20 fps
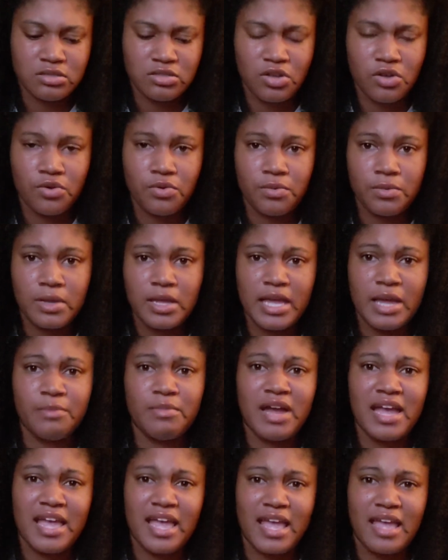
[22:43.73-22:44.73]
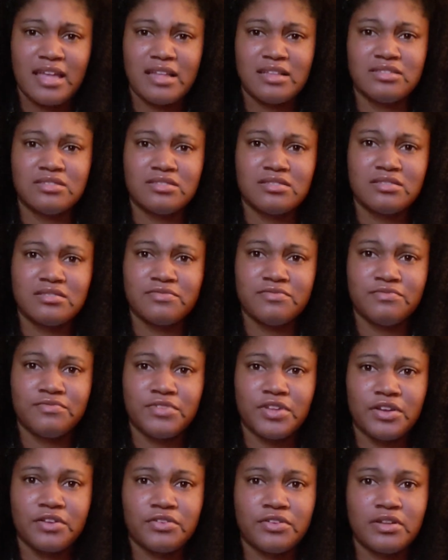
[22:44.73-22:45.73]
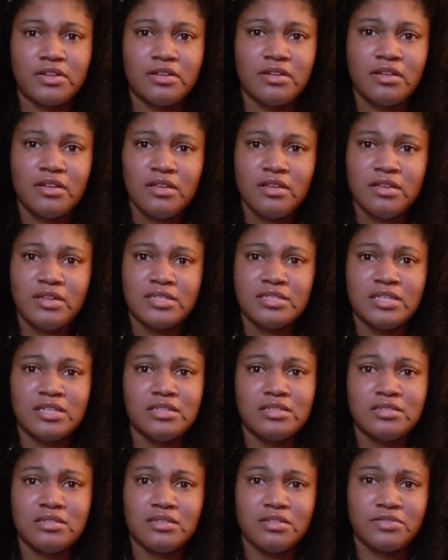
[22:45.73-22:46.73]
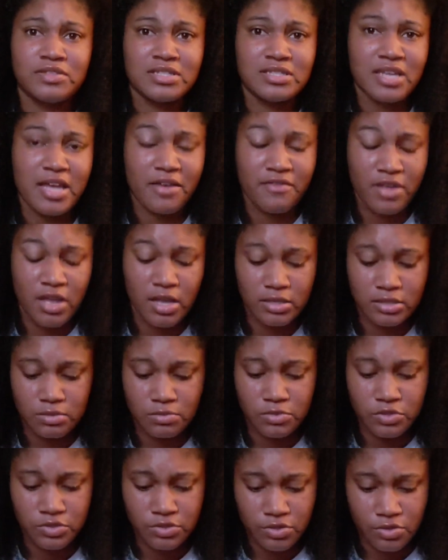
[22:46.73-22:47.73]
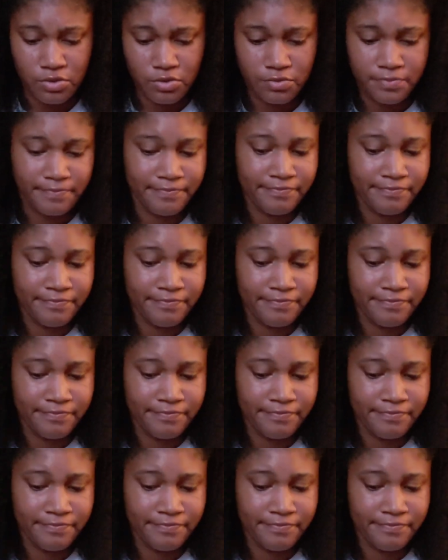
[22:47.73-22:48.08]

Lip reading: So, and my hands are very sensitive because I have eczema, so